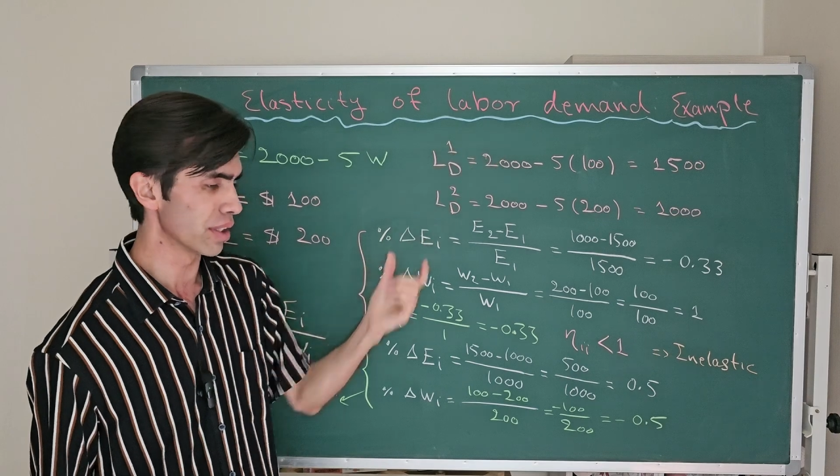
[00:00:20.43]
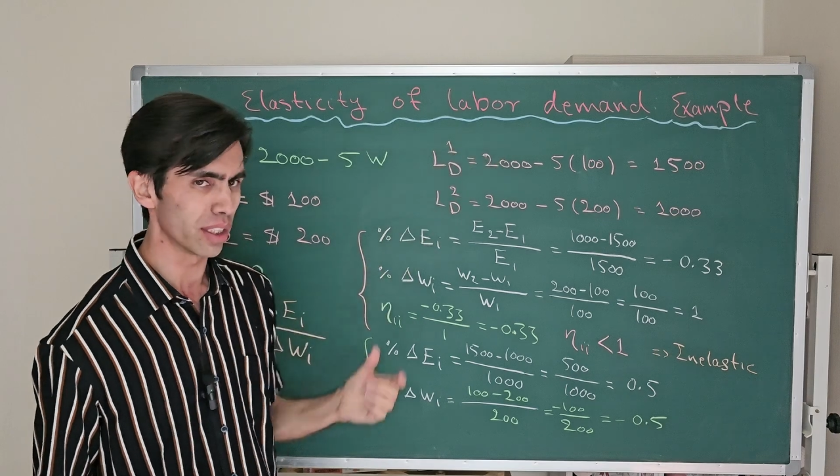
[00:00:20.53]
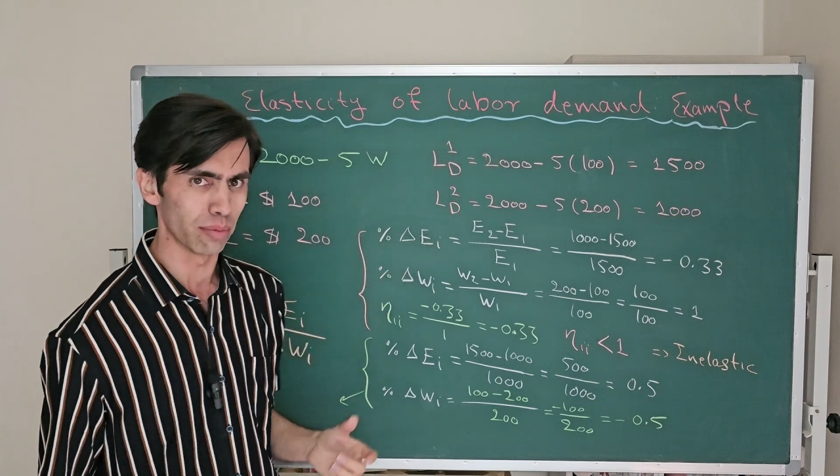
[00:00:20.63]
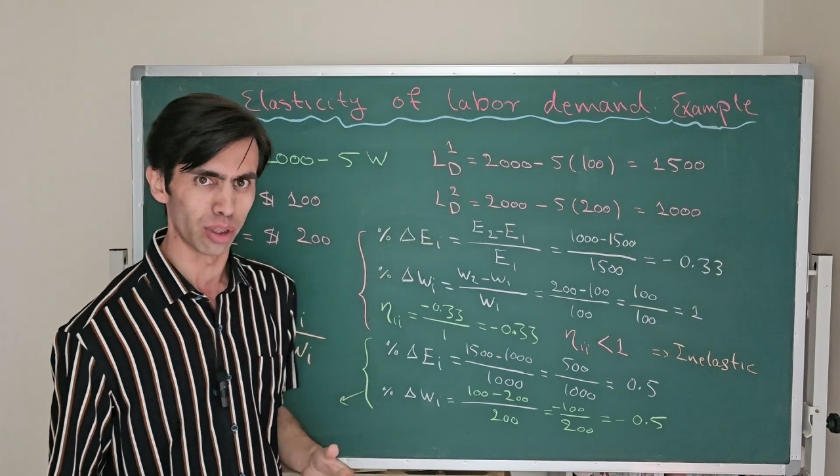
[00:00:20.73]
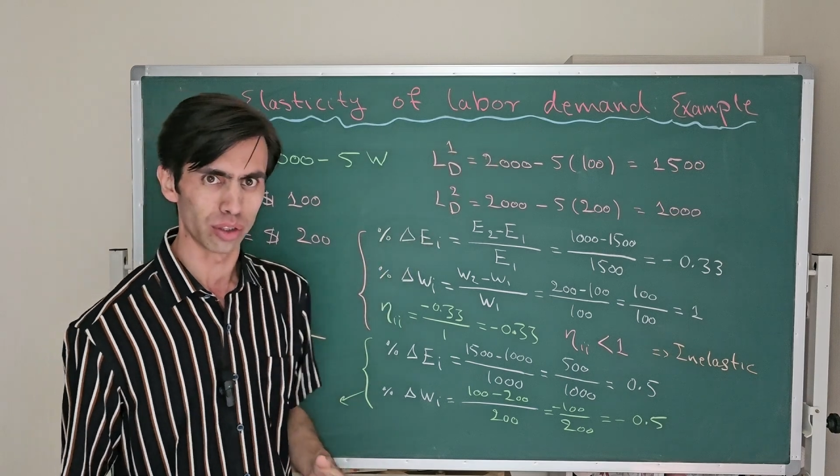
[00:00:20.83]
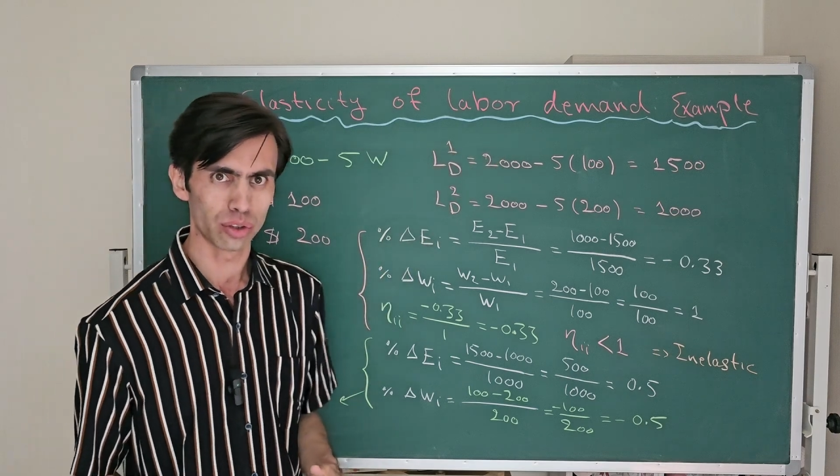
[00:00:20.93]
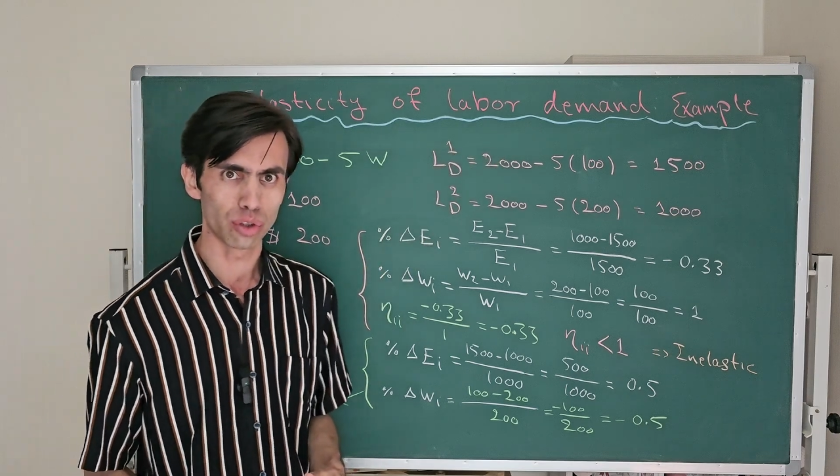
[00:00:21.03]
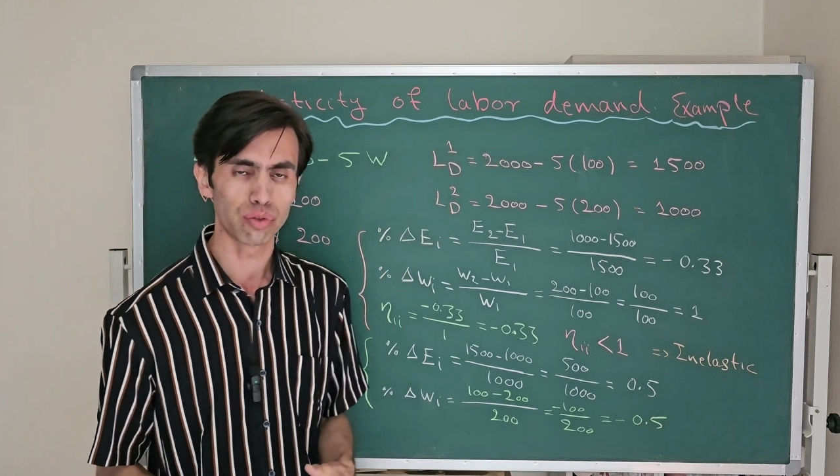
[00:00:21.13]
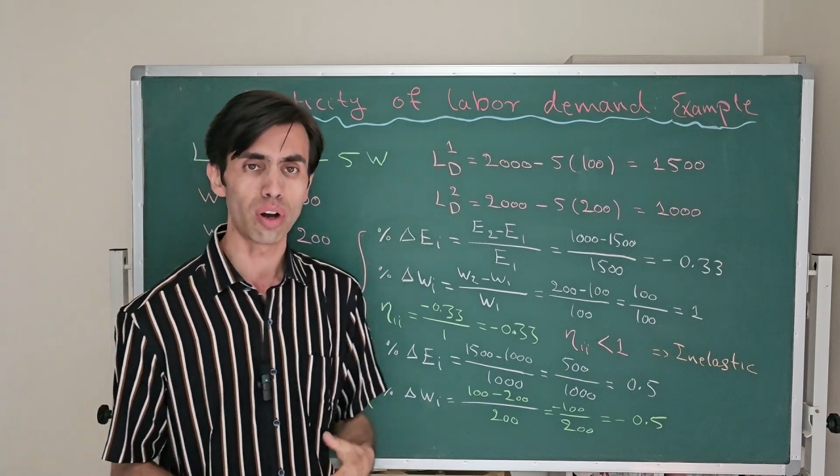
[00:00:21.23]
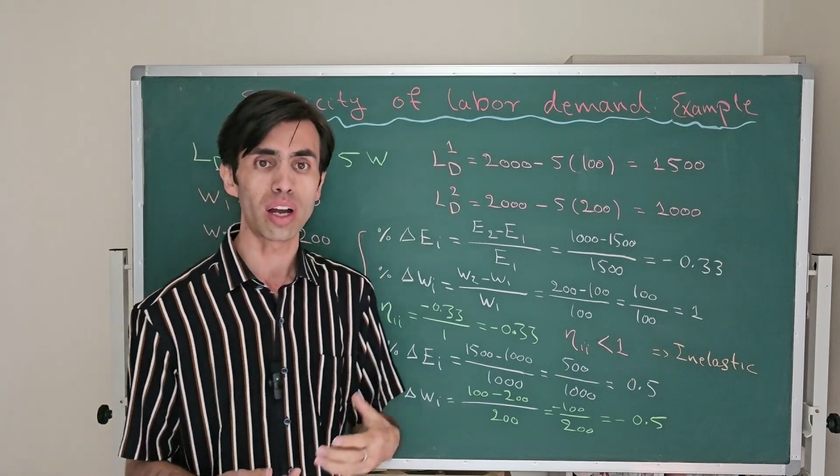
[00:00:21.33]
demand
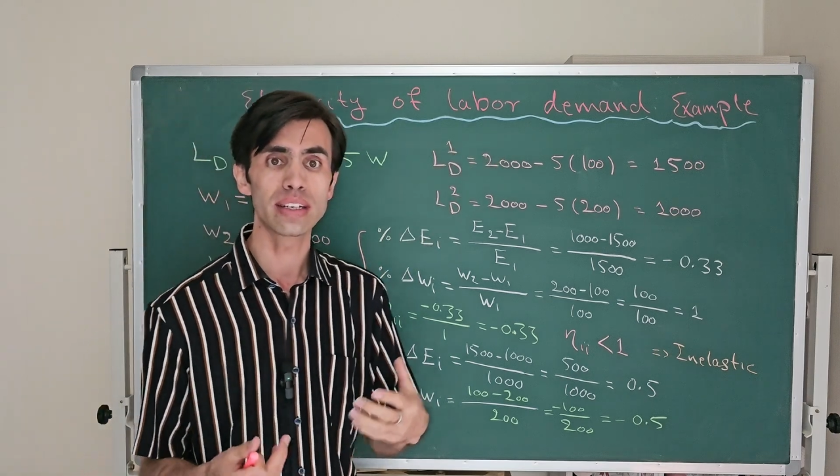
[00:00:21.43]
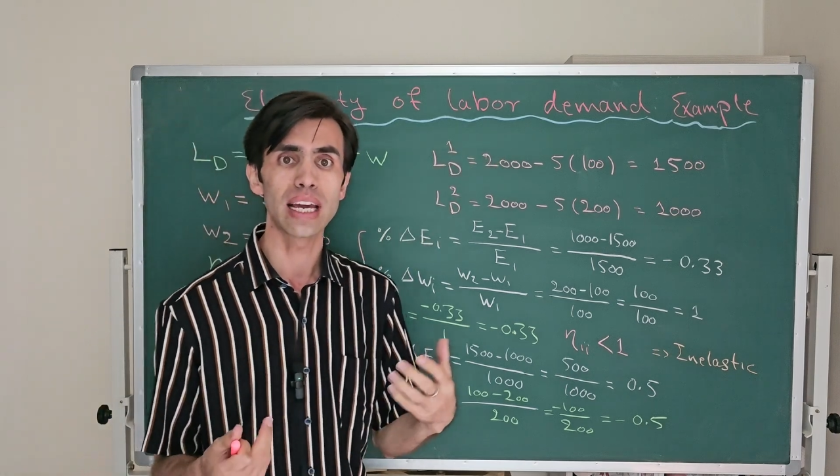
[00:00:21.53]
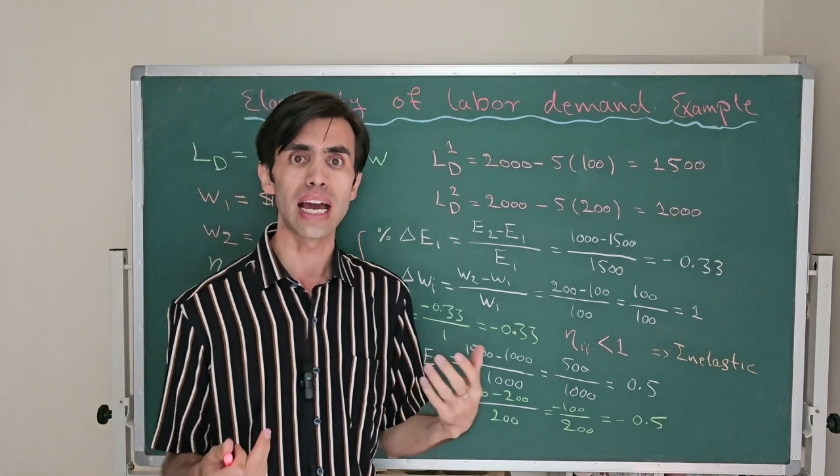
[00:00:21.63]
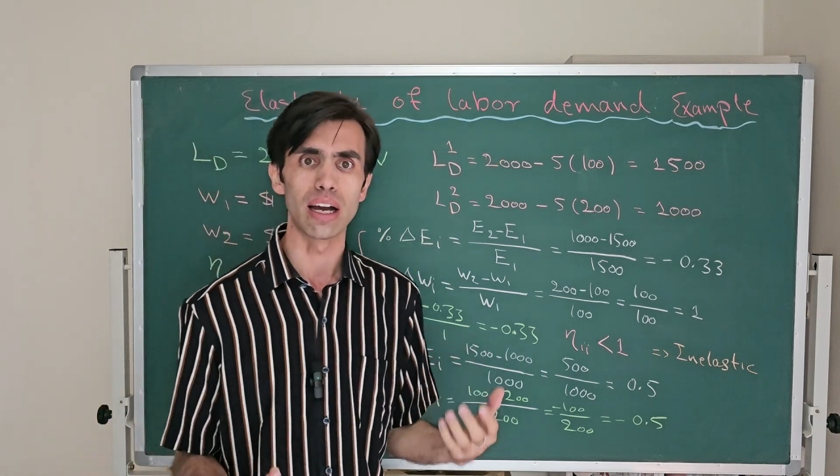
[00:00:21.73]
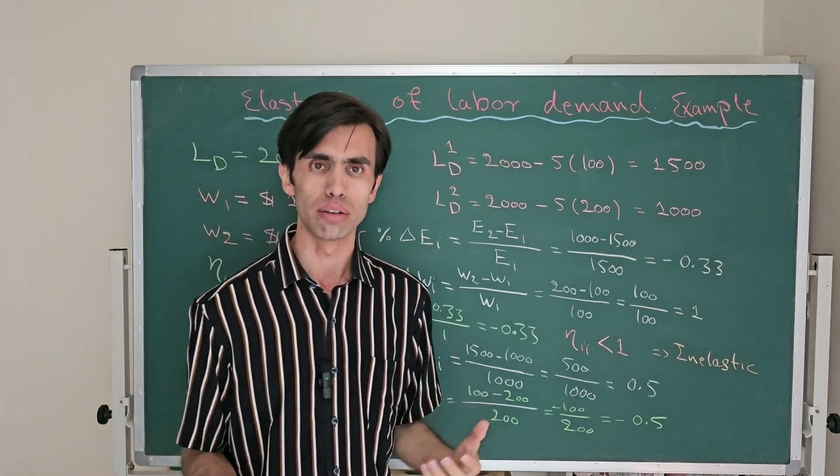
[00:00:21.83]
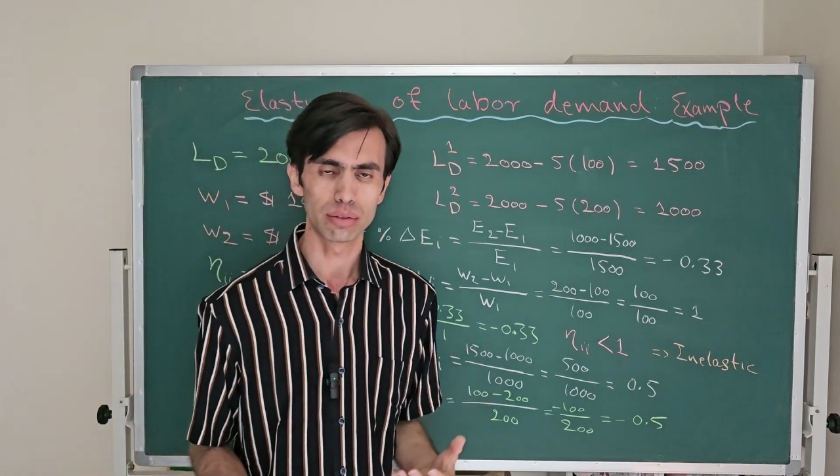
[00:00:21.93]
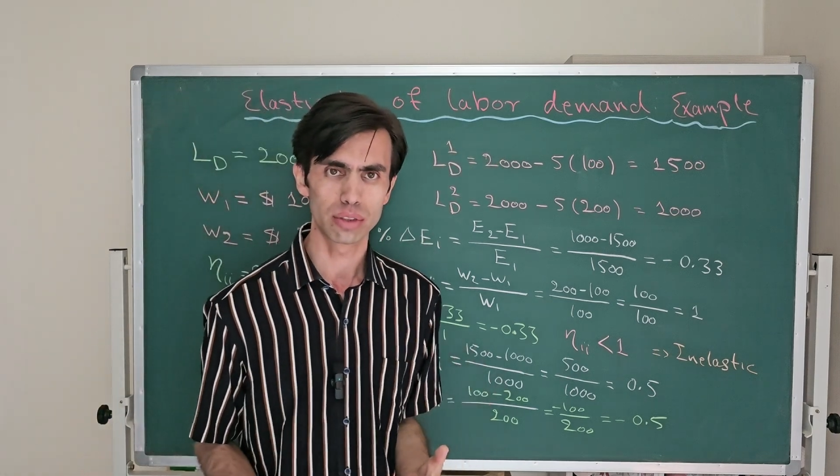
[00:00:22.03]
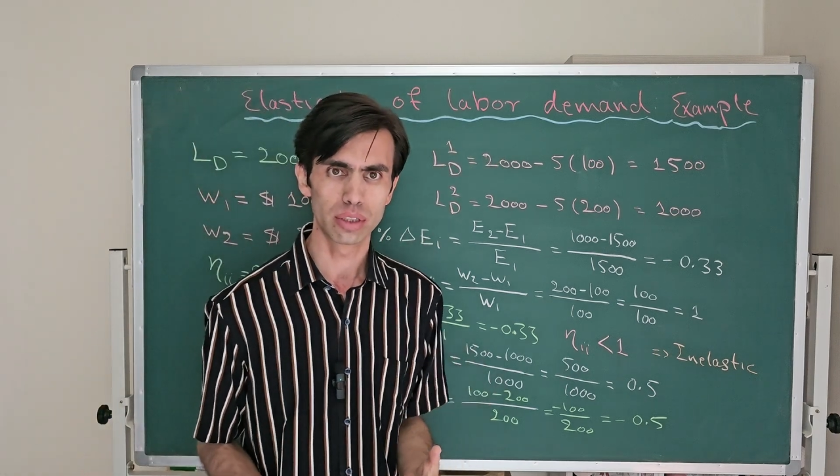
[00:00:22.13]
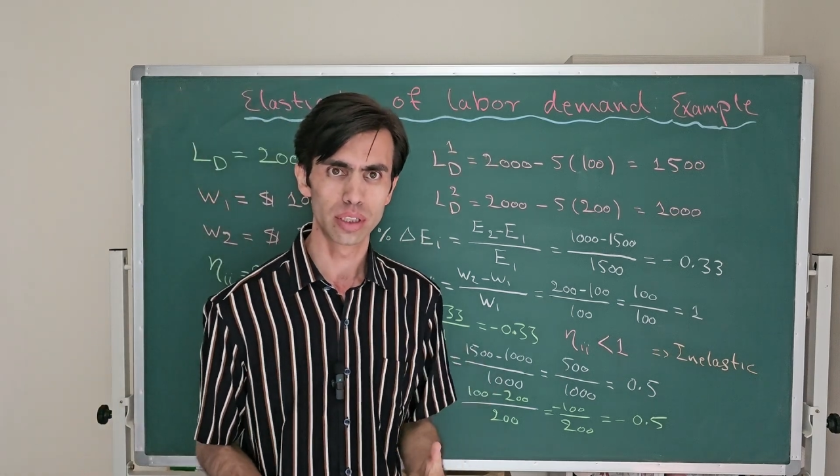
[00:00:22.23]
to find out